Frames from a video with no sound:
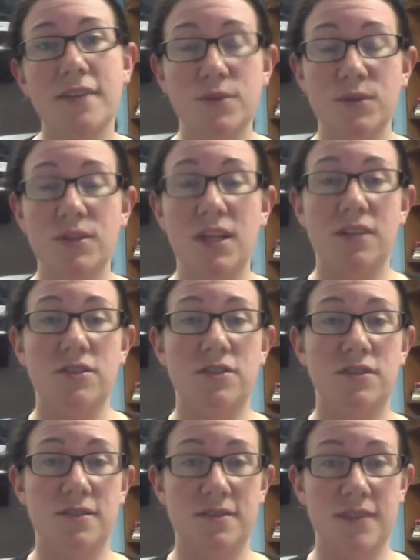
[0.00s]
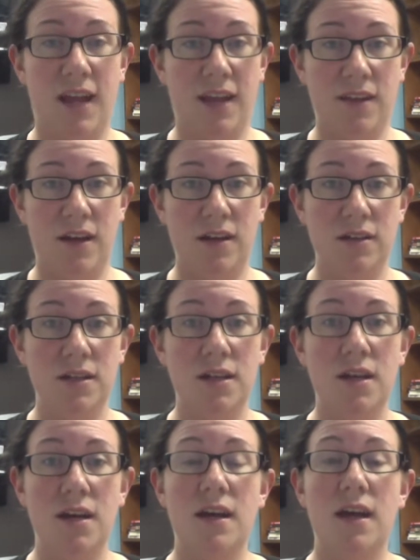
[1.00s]
So they just stand there
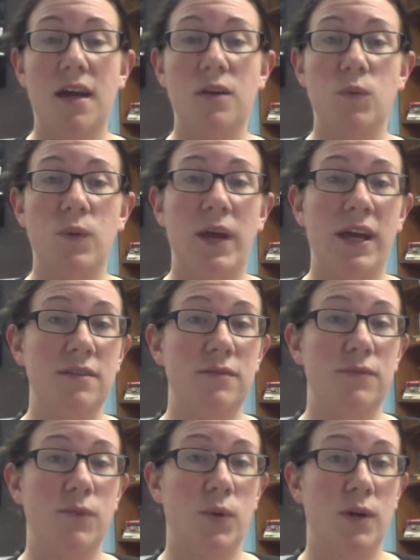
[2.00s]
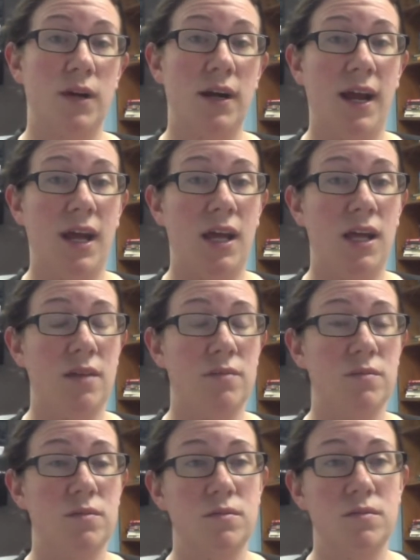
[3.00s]
and wait for a
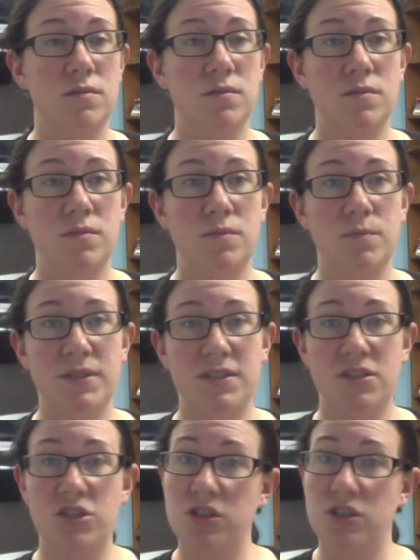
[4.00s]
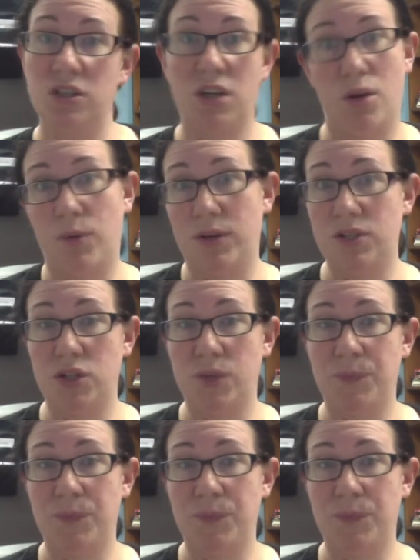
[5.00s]
position to go into.